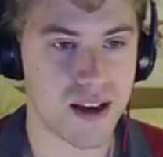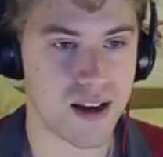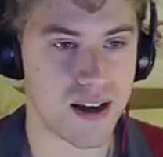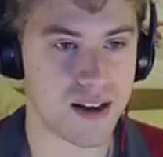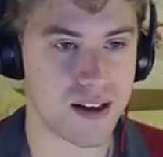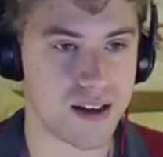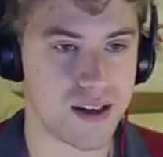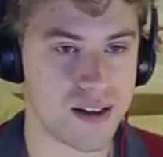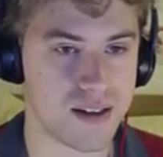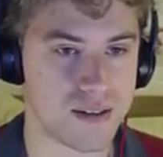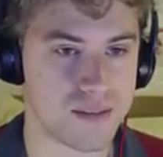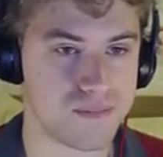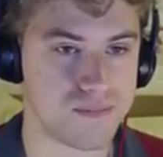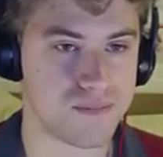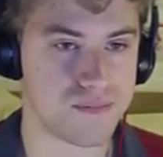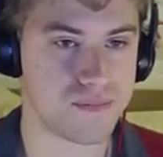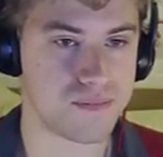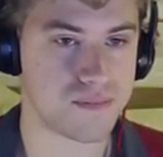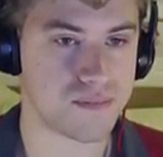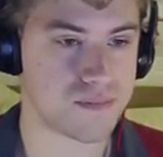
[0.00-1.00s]

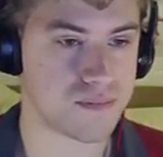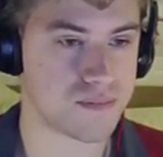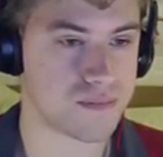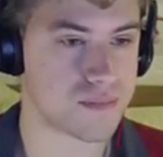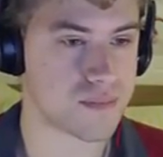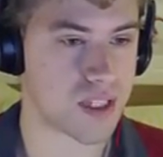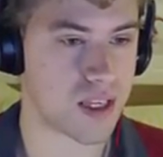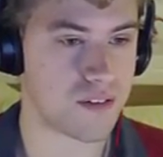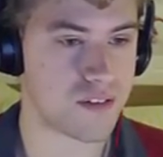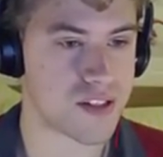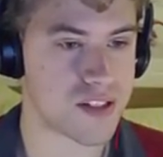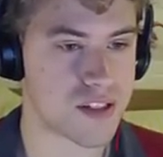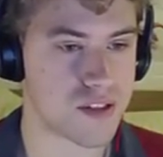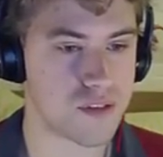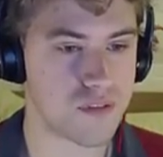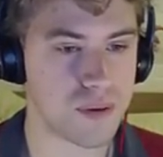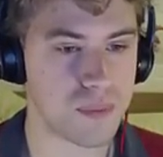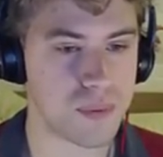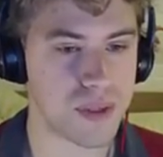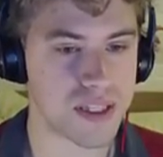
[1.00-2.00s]
I
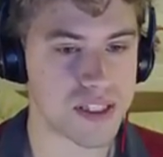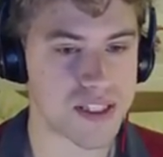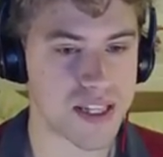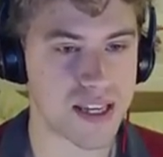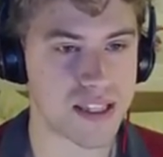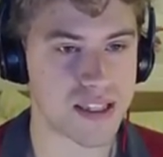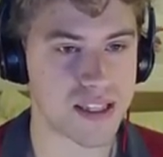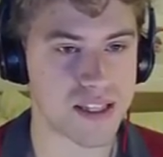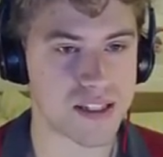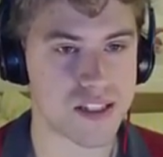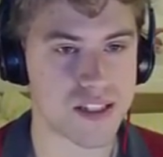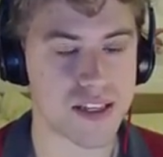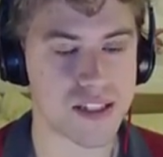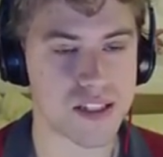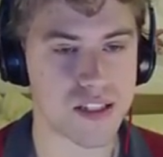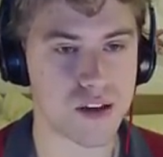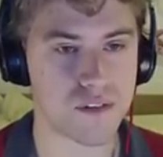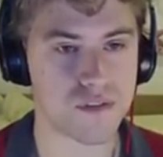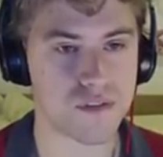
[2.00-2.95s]
still think we can take these. So let's